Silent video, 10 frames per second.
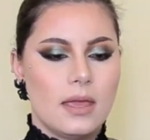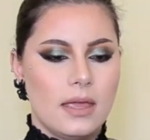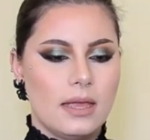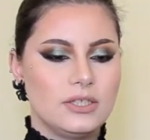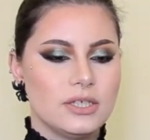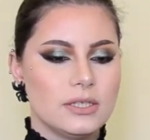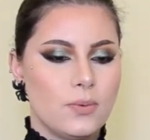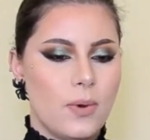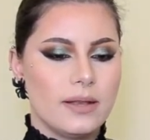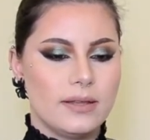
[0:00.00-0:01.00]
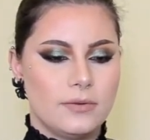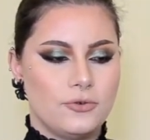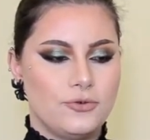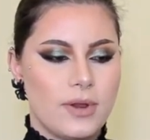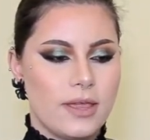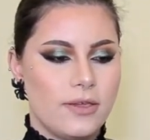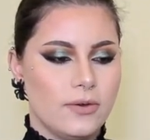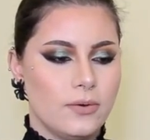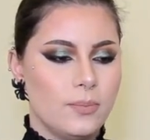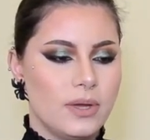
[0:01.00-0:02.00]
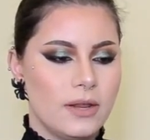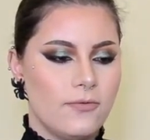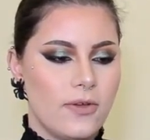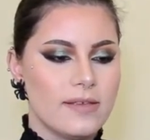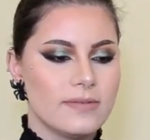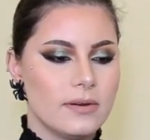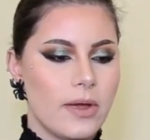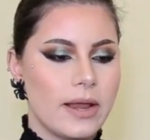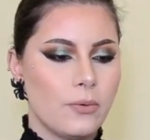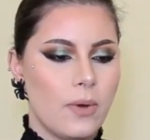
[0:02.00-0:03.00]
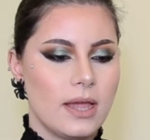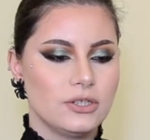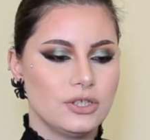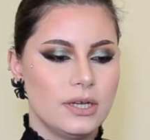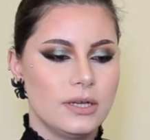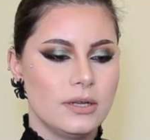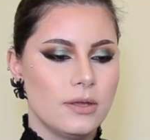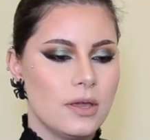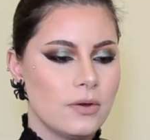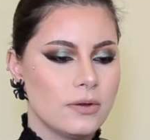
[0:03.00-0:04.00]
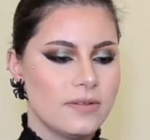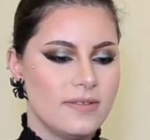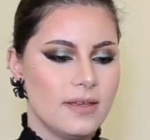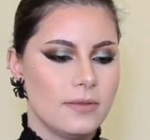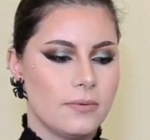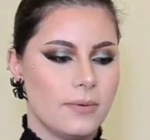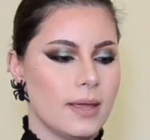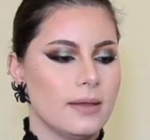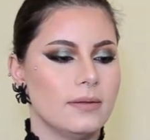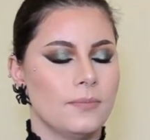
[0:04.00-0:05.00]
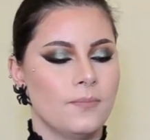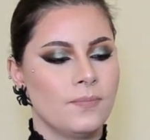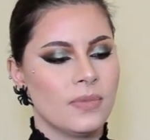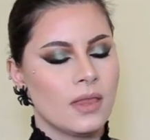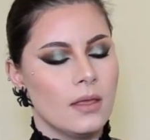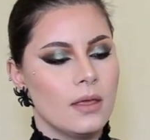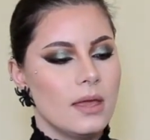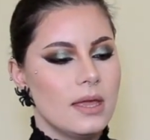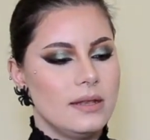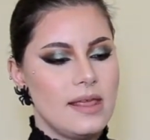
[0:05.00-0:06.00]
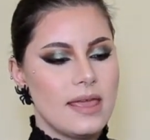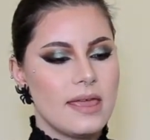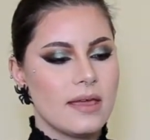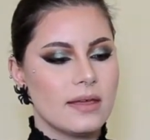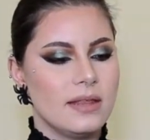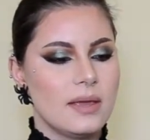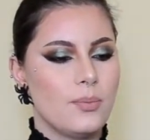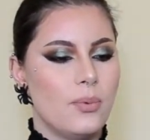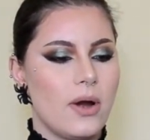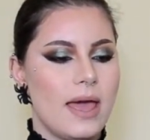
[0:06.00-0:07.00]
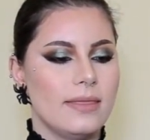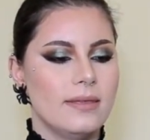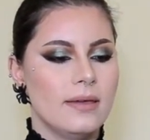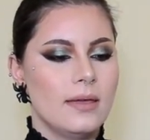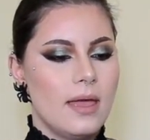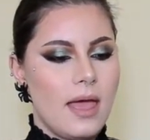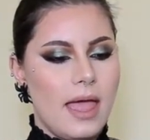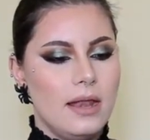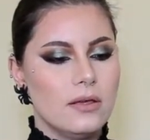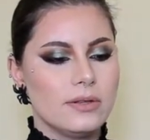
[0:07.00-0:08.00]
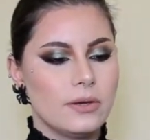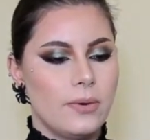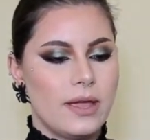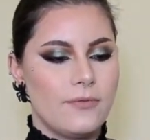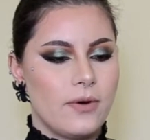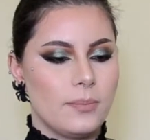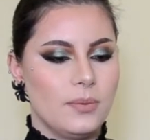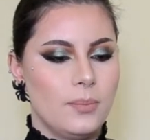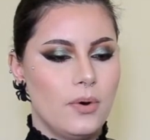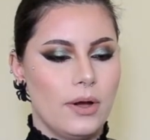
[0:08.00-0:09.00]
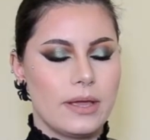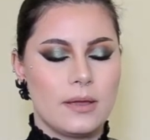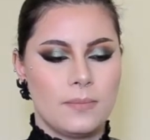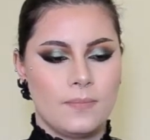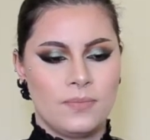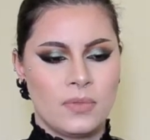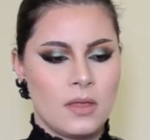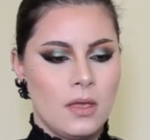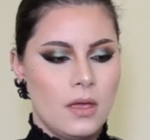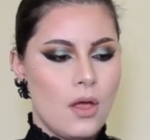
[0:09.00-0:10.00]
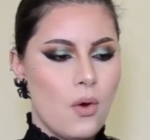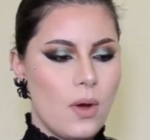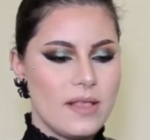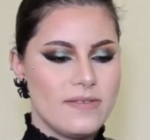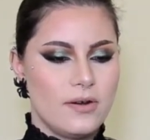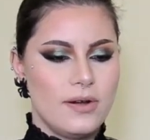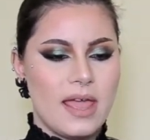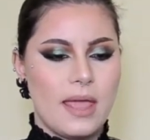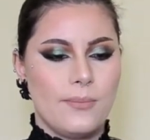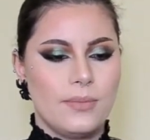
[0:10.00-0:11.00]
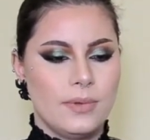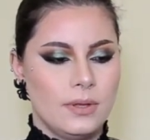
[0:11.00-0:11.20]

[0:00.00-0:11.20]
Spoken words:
It just wanted to trick you, but if you asked the right question, you could see through it. Taking a deep breath, I looked away from the boy. What's your name?